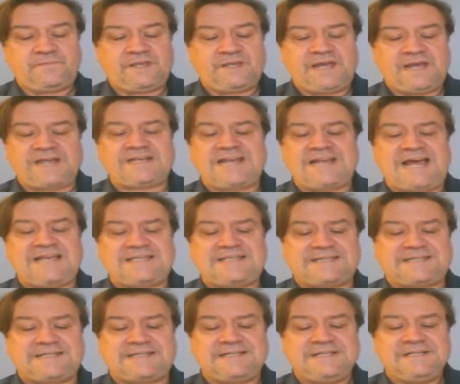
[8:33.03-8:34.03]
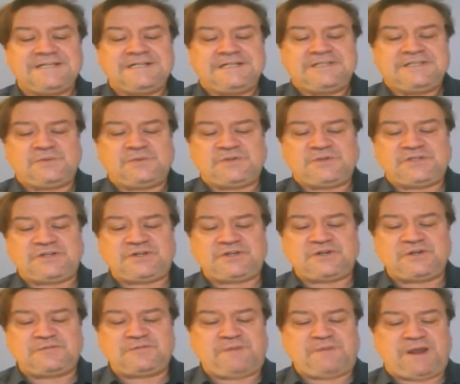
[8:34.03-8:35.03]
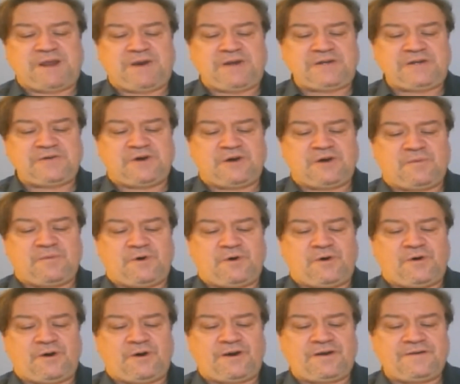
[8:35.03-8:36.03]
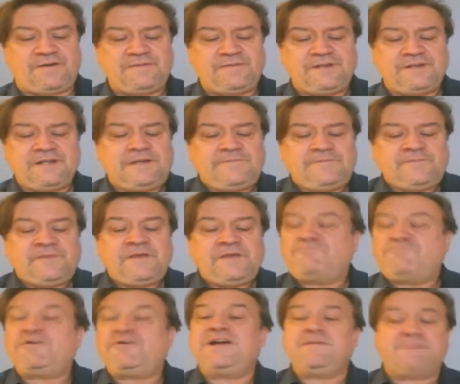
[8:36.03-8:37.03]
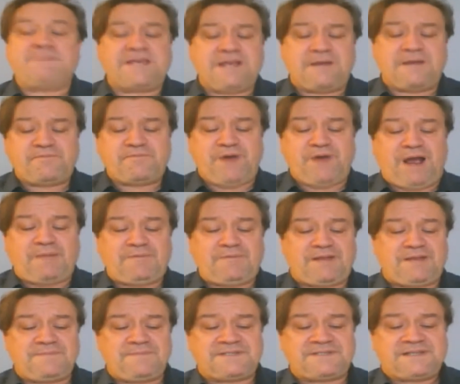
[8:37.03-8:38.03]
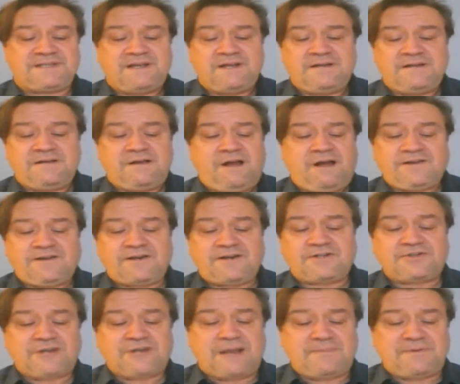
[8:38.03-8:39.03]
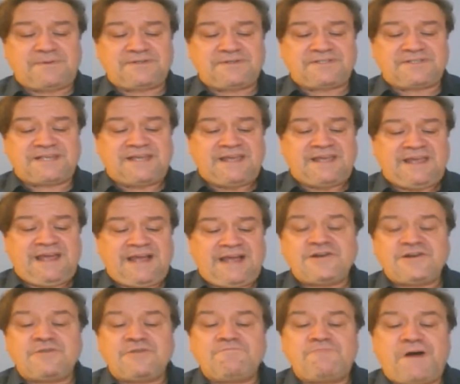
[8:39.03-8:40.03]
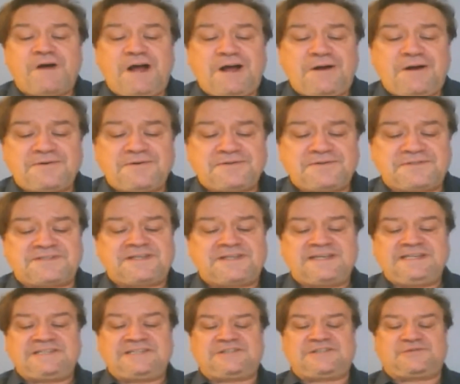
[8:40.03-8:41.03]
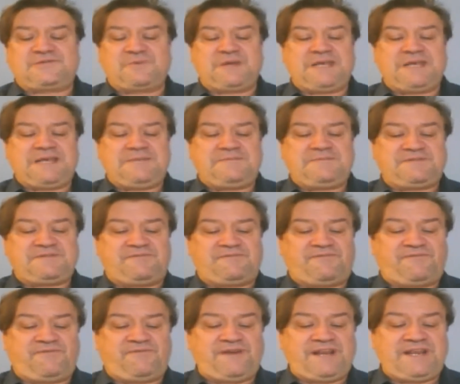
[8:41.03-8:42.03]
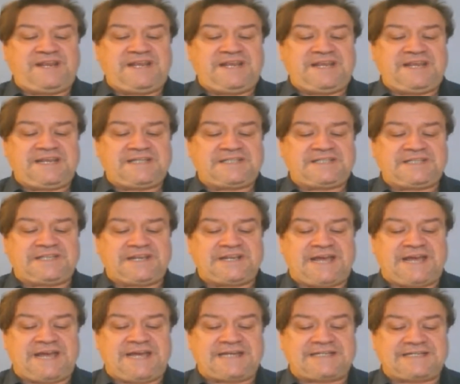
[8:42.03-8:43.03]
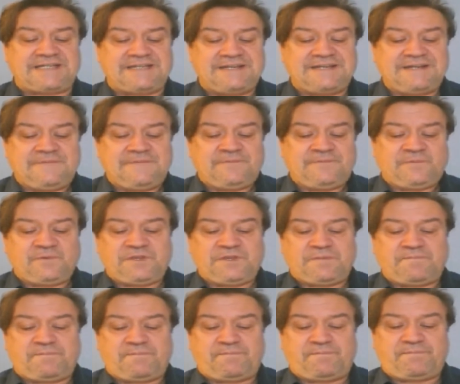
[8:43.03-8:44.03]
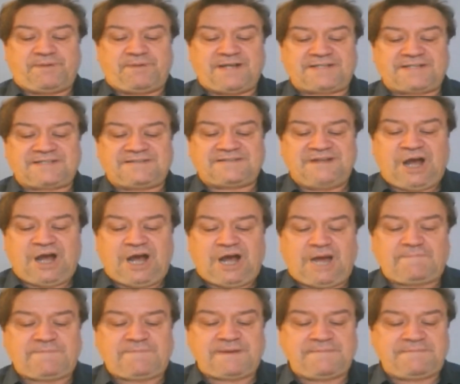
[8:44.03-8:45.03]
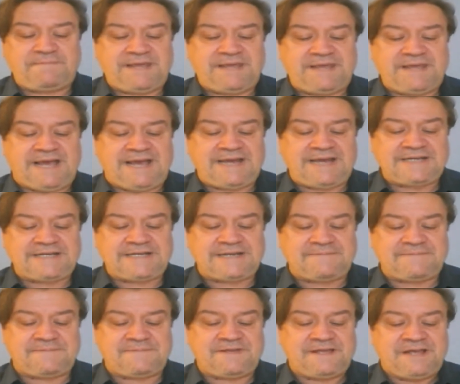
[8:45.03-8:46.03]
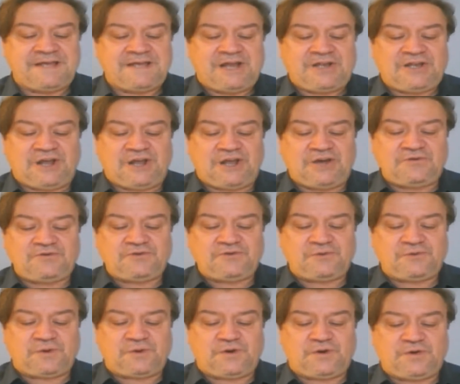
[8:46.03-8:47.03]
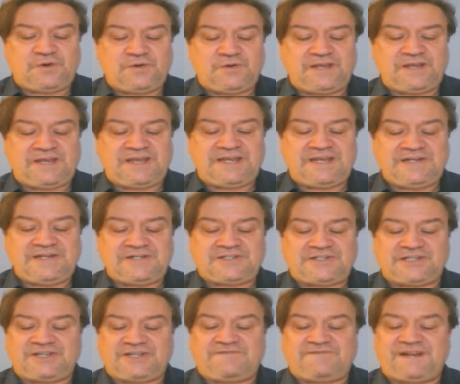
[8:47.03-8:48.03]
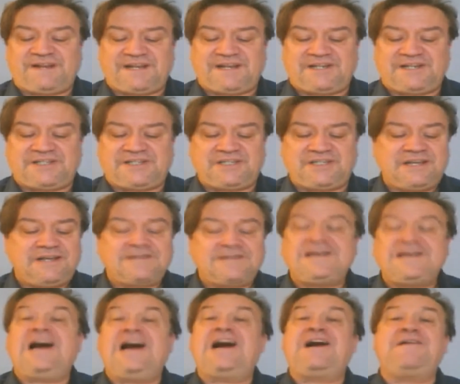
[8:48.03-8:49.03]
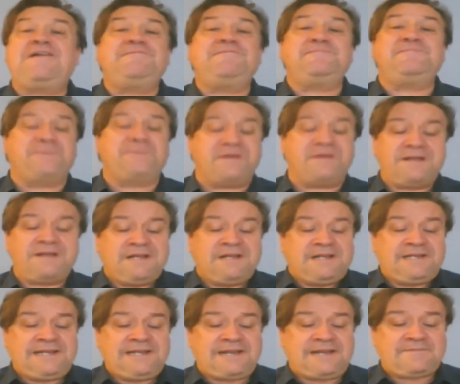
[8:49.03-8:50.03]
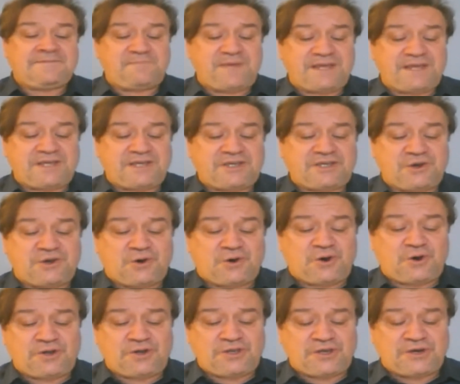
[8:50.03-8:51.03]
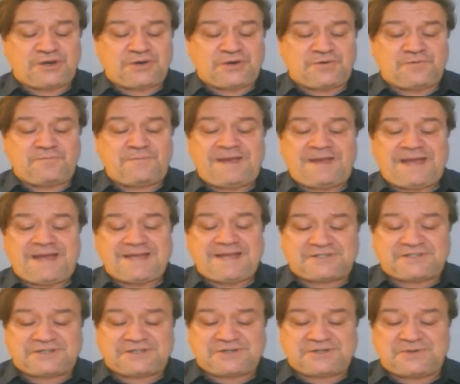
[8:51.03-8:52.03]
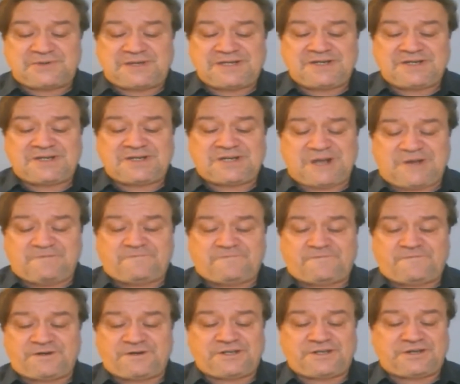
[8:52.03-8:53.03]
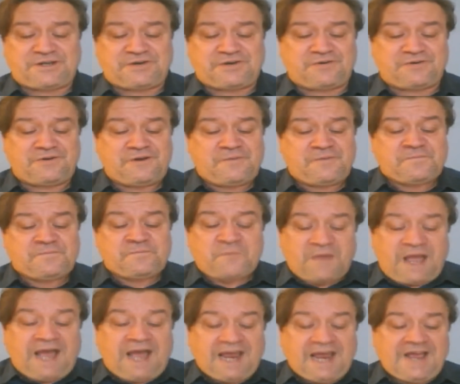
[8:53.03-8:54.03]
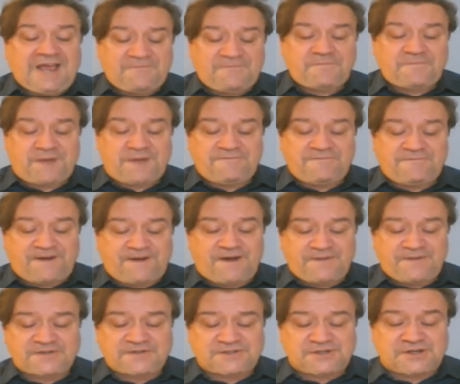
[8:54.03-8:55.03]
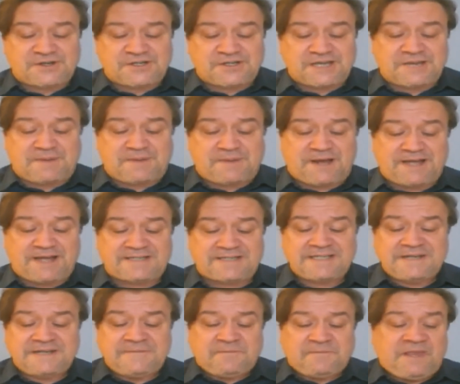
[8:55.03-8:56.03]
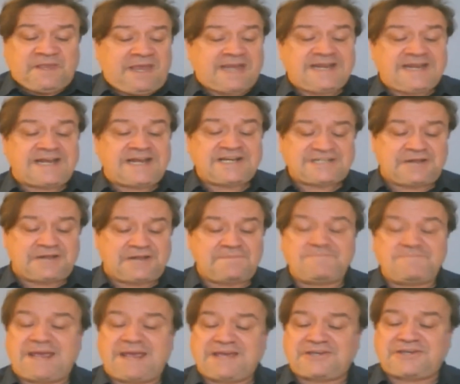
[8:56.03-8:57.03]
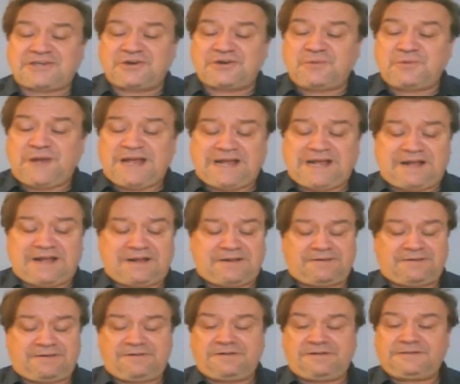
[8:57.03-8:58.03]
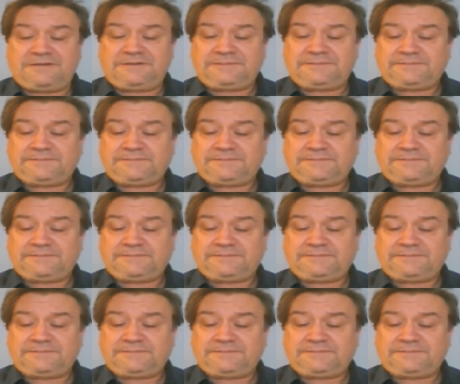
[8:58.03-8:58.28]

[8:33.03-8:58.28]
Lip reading: At last the wizard could bear it no more. "Bring me your problems, all your troubles, and your woes!" he screamed, fleeing into the night, with the pot hopping behind him along the road into the village. "Come, let me cure you, mend you, and comfort you. I have my father's cooking pot, and I shall make you well."